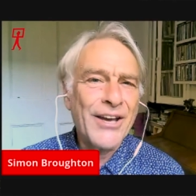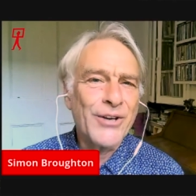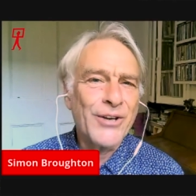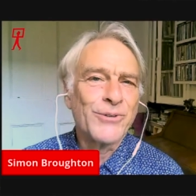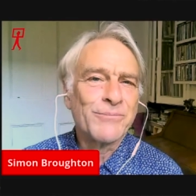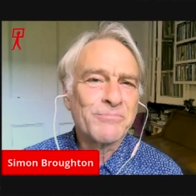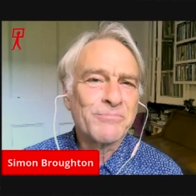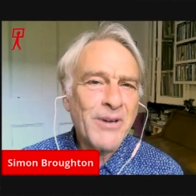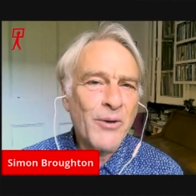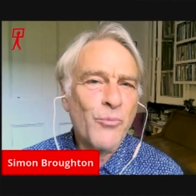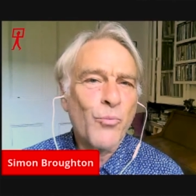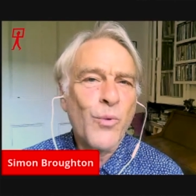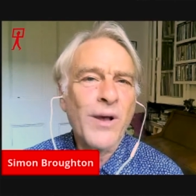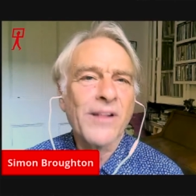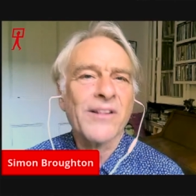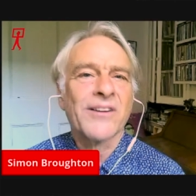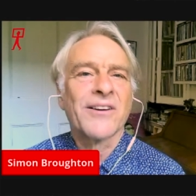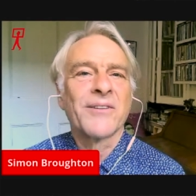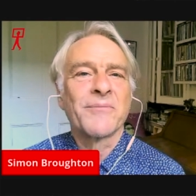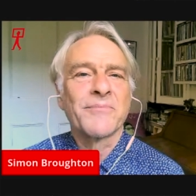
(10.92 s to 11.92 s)
Hello and
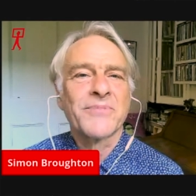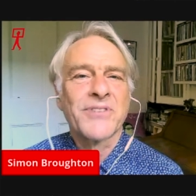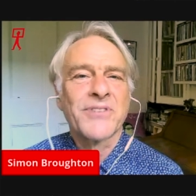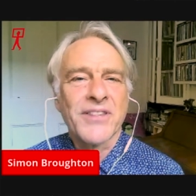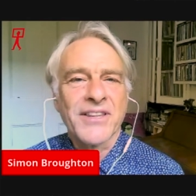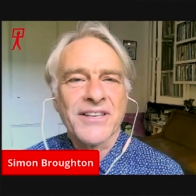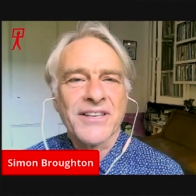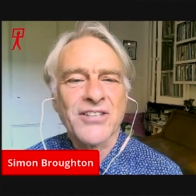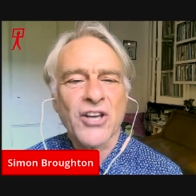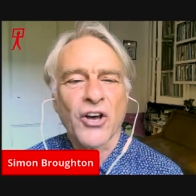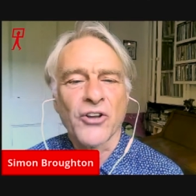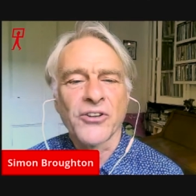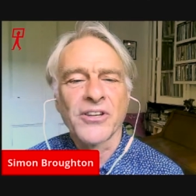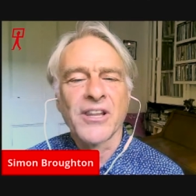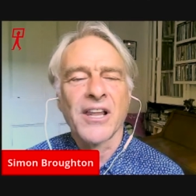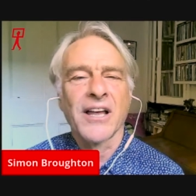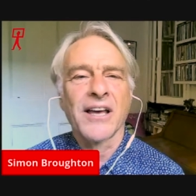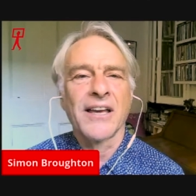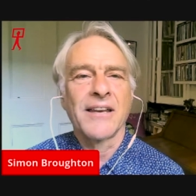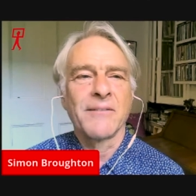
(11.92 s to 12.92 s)
welcome to this
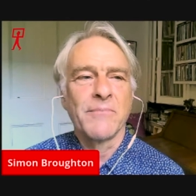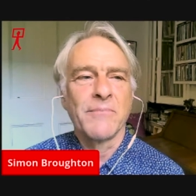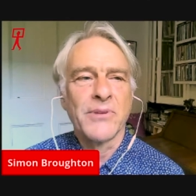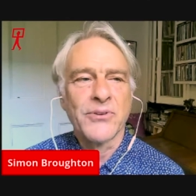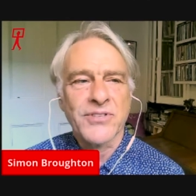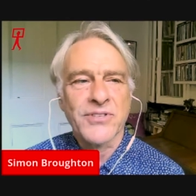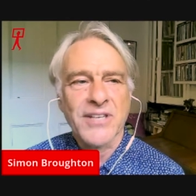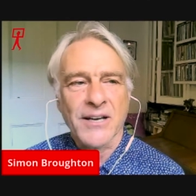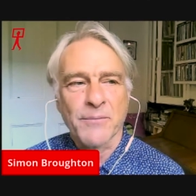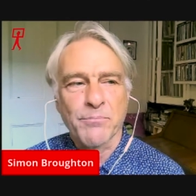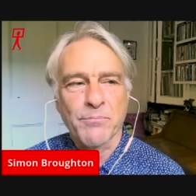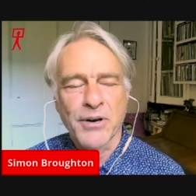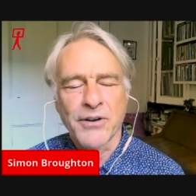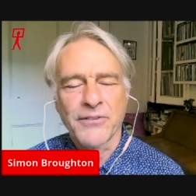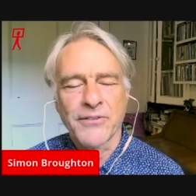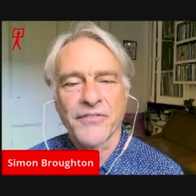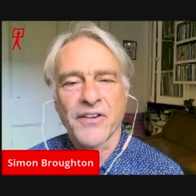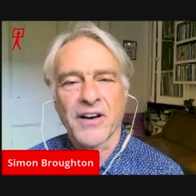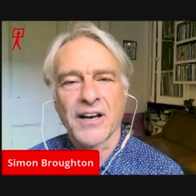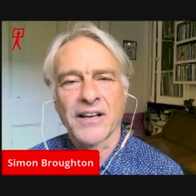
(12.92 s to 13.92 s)
online music
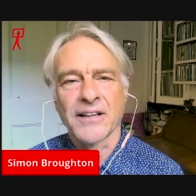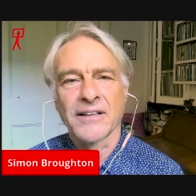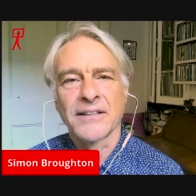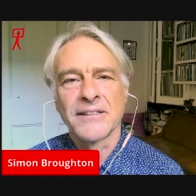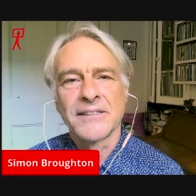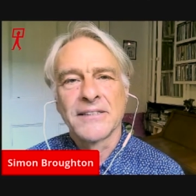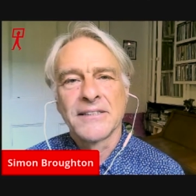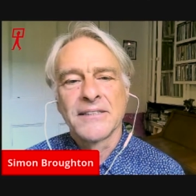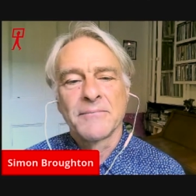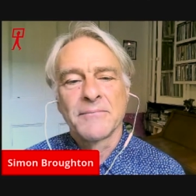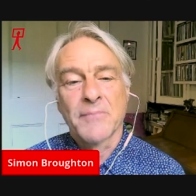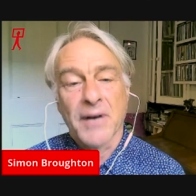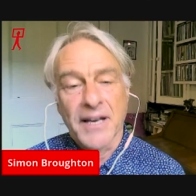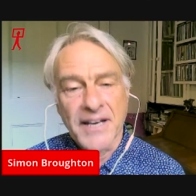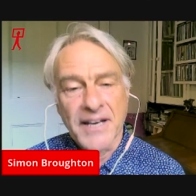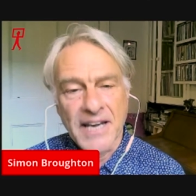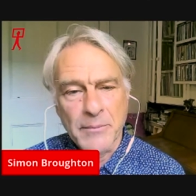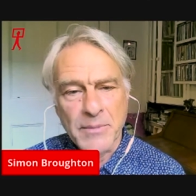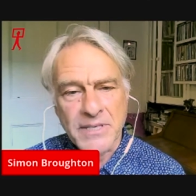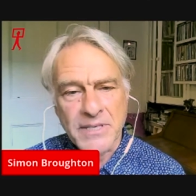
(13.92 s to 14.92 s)
profile. My
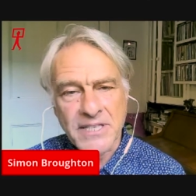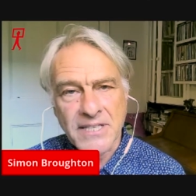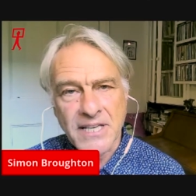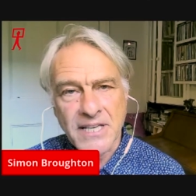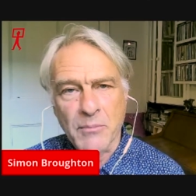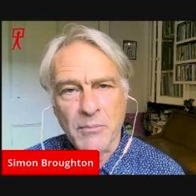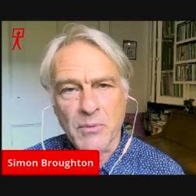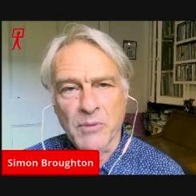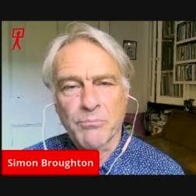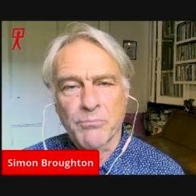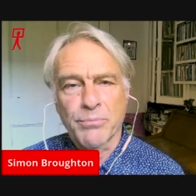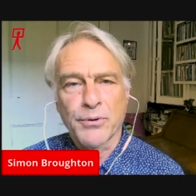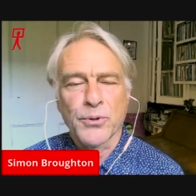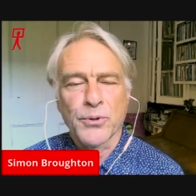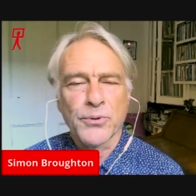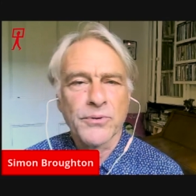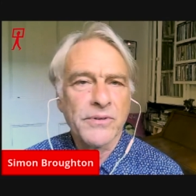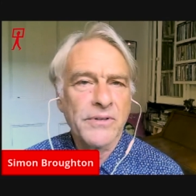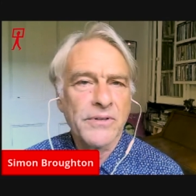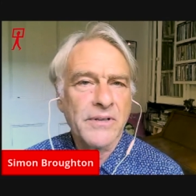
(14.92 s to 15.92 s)
name is Simon
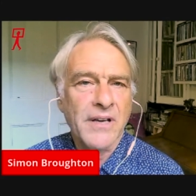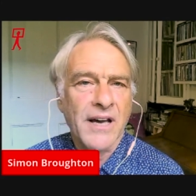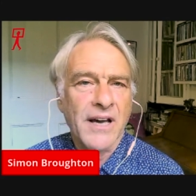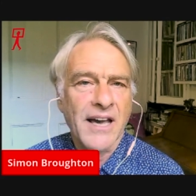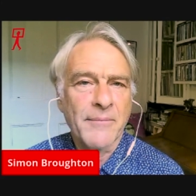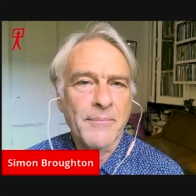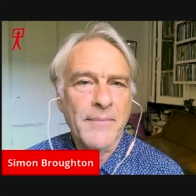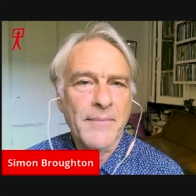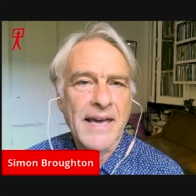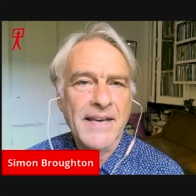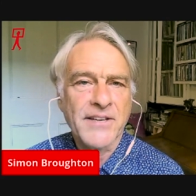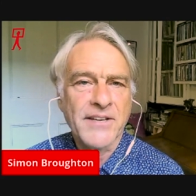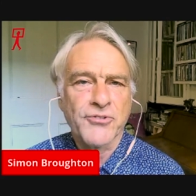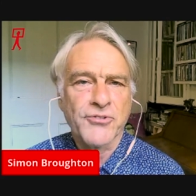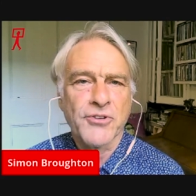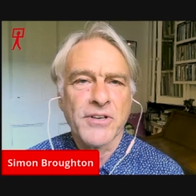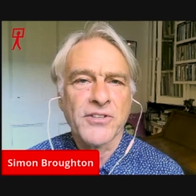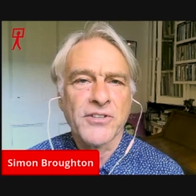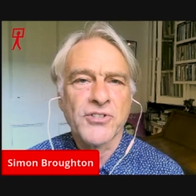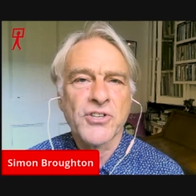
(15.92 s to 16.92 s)
Broughton. I'm
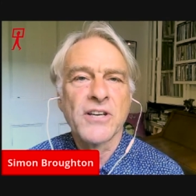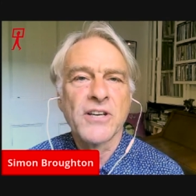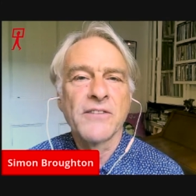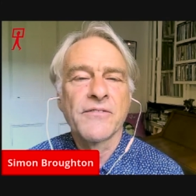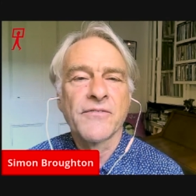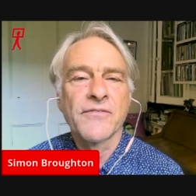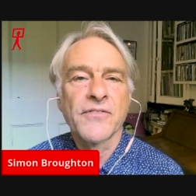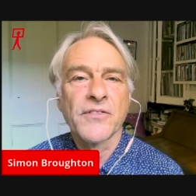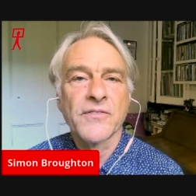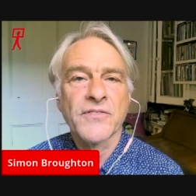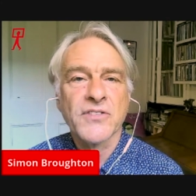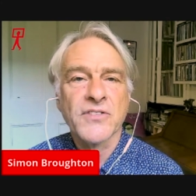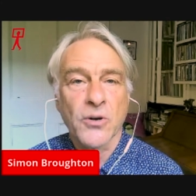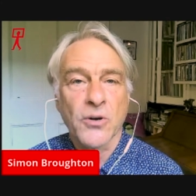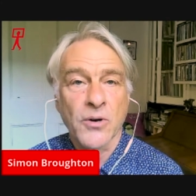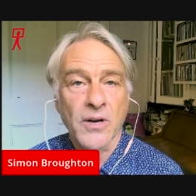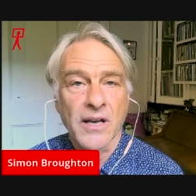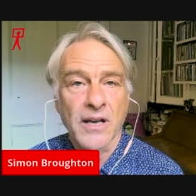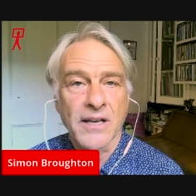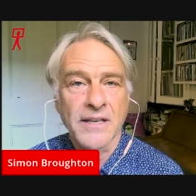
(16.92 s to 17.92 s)
editor in chief of
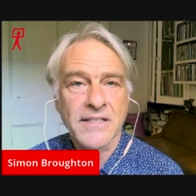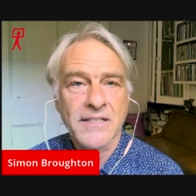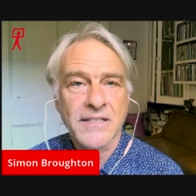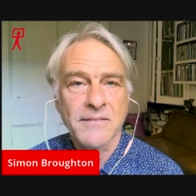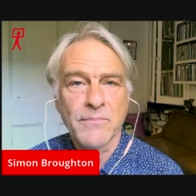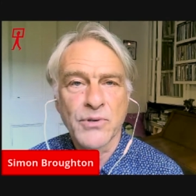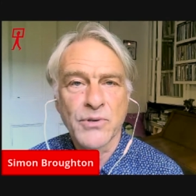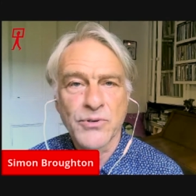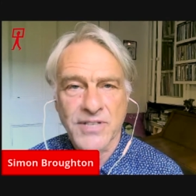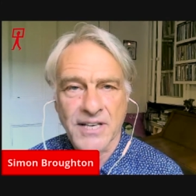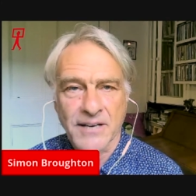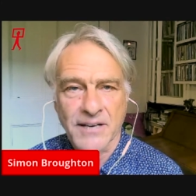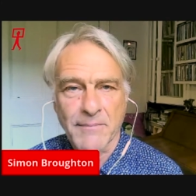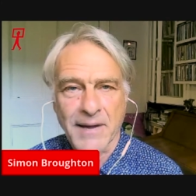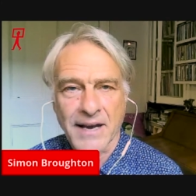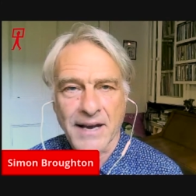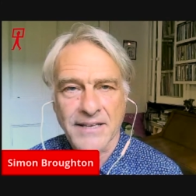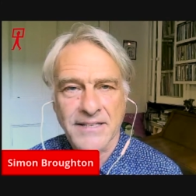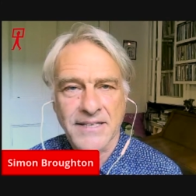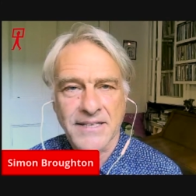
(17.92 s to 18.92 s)
Songlines Music
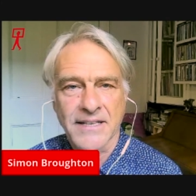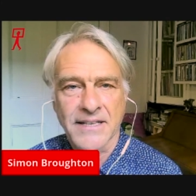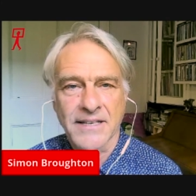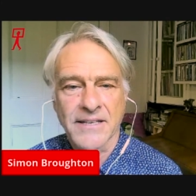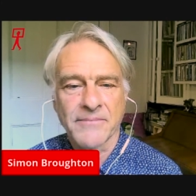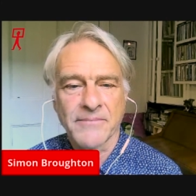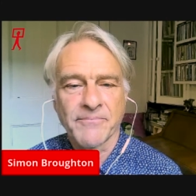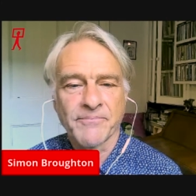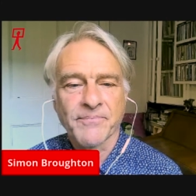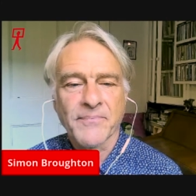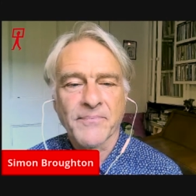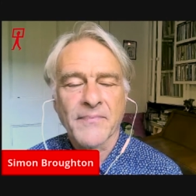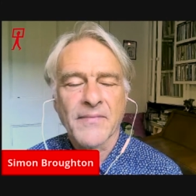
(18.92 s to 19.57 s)
magazine.